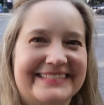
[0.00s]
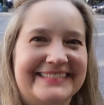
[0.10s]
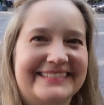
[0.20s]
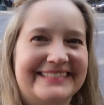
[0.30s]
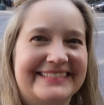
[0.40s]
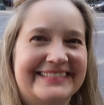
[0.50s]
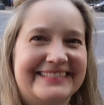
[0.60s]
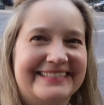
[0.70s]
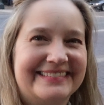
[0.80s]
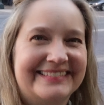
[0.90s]

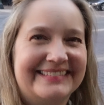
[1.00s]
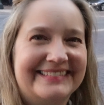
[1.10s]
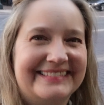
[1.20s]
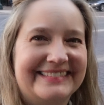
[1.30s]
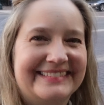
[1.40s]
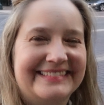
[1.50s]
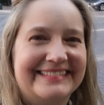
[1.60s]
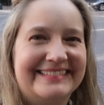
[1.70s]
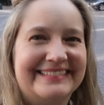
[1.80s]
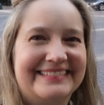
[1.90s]

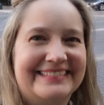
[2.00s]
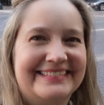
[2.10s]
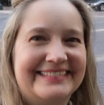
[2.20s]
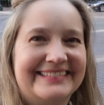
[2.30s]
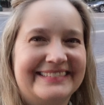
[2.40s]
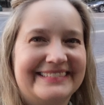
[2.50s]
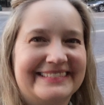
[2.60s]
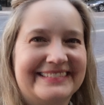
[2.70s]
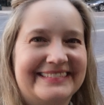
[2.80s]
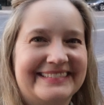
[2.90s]

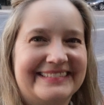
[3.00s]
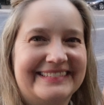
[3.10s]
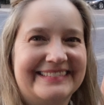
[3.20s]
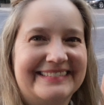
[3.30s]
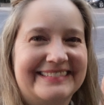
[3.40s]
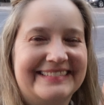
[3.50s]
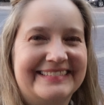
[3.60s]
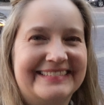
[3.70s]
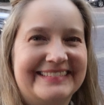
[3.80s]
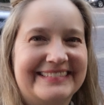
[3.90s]

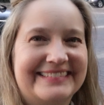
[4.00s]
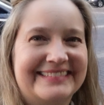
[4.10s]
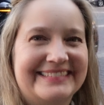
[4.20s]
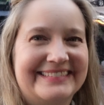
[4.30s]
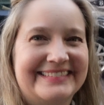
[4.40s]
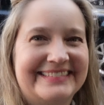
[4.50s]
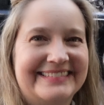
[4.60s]
[no speech]